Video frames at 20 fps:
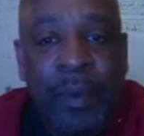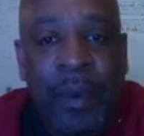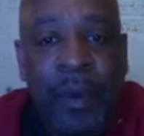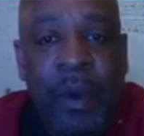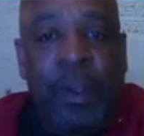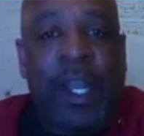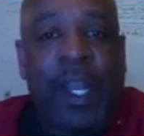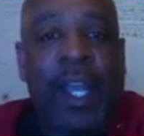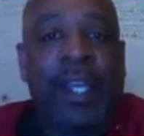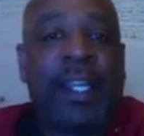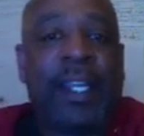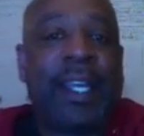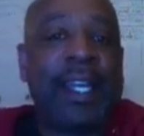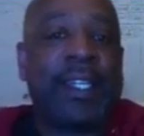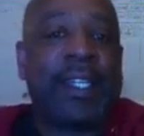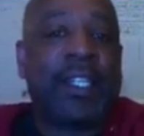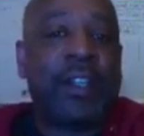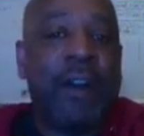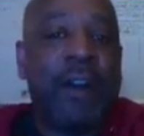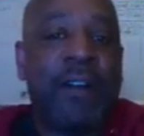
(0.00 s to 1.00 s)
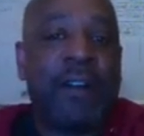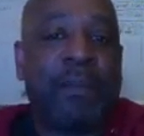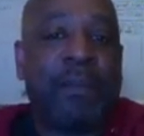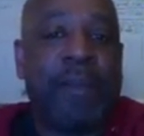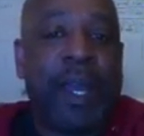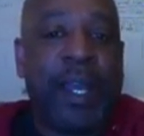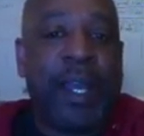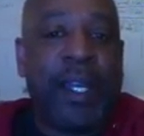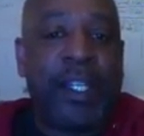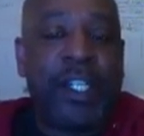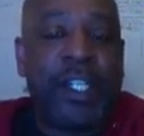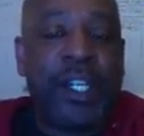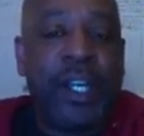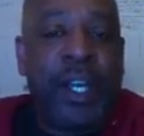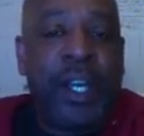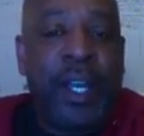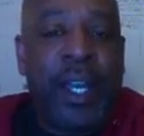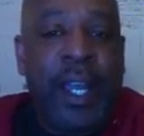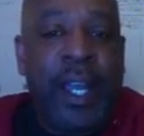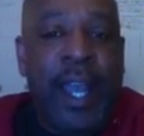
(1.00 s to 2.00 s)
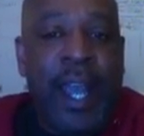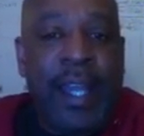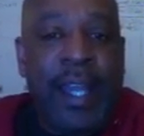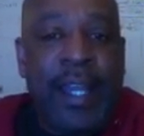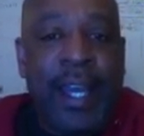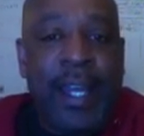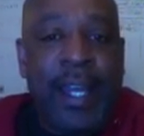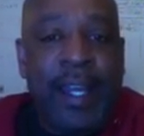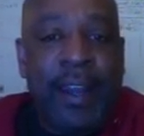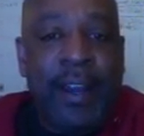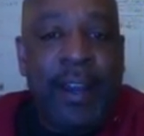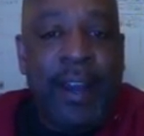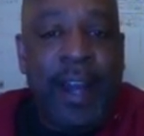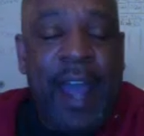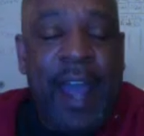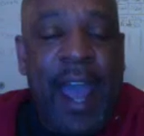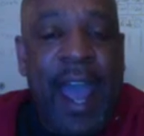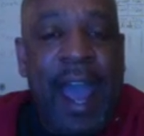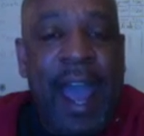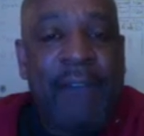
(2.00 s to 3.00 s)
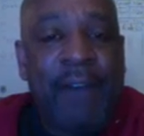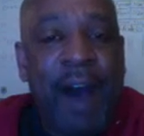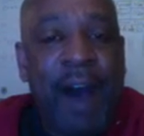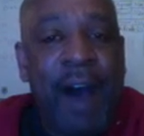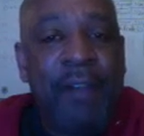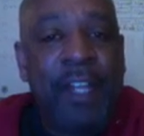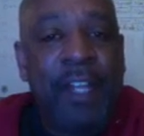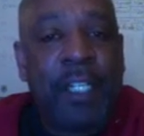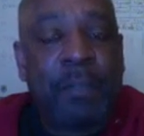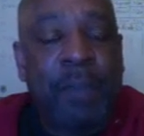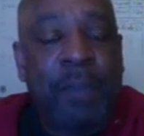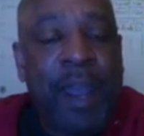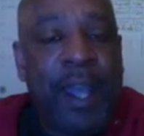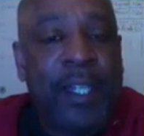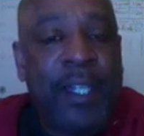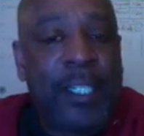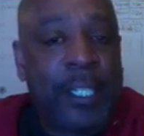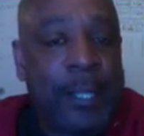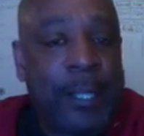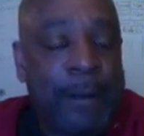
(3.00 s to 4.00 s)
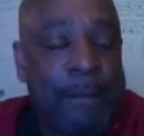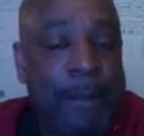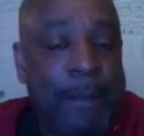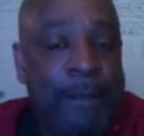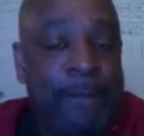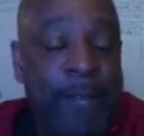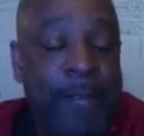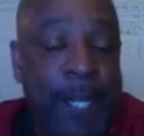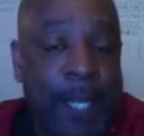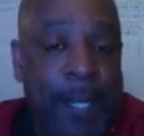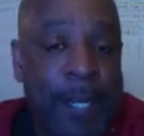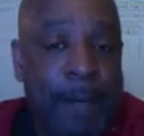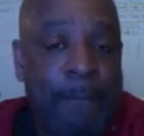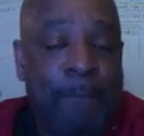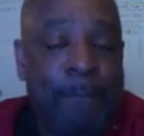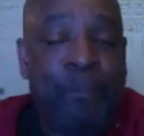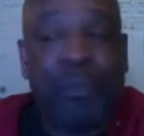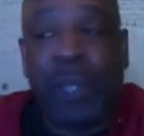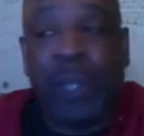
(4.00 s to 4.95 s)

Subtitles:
Okay, the get started page. And then they're going to have on this page, it's going to be a video